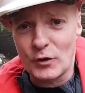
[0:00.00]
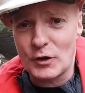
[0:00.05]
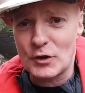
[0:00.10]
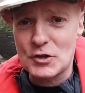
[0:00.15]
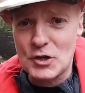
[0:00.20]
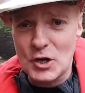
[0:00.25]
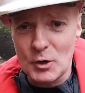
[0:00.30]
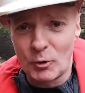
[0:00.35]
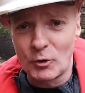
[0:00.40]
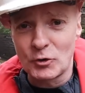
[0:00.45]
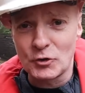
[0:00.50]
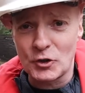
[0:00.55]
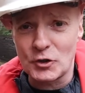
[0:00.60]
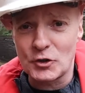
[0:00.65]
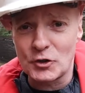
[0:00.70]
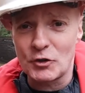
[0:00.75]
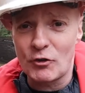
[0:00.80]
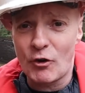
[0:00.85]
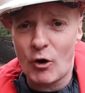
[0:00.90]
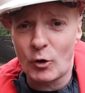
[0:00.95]
the
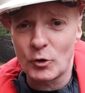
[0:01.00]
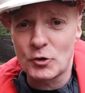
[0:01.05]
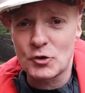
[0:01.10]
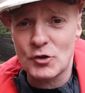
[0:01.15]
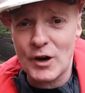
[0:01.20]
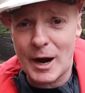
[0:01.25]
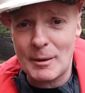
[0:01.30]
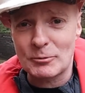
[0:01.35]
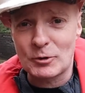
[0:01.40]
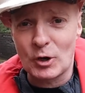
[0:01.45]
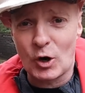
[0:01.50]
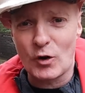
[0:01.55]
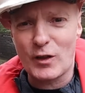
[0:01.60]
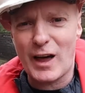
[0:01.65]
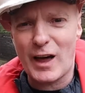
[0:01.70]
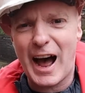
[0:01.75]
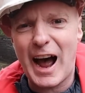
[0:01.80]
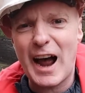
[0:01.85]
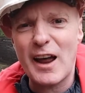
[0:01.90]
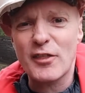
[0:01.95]
200-year-old trapdoor
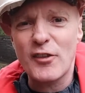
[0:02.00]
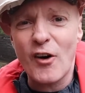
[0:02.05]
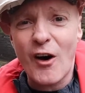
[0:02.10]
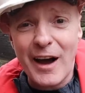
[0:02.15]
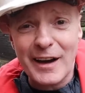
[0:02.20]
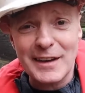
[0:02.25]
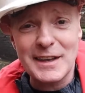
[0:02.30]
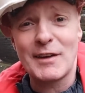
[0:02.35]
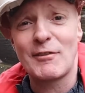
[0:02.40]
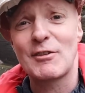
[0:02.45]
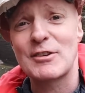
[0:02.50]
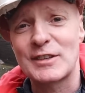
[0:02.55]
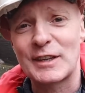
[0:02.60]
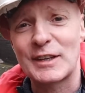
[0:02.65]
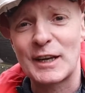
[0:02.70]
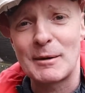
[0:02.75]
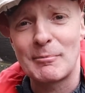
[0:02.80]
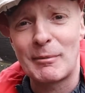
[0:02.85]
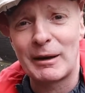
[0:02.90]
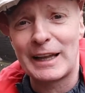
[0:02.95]
that I thought I'd never
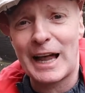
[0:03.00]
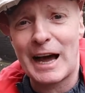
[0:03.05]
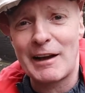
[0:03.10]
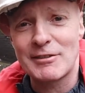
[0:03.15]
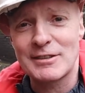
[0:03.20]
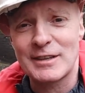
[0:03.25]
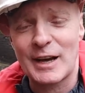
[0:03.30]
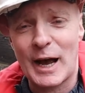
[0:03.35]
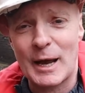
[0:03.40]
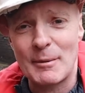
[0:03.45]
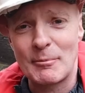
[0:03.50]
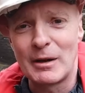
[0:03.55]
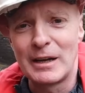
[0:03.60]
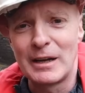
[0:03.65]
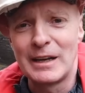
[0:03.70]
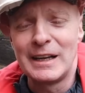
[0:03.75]
see in my lifetime.